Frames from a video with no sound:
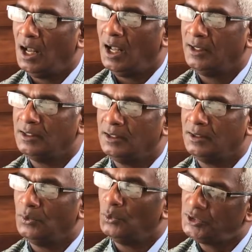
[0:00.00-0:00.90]
and
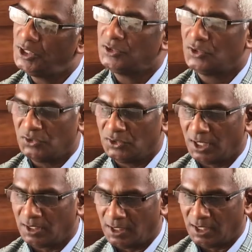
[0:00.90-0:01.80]
which is
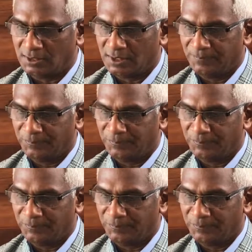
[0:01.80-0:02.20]
their right.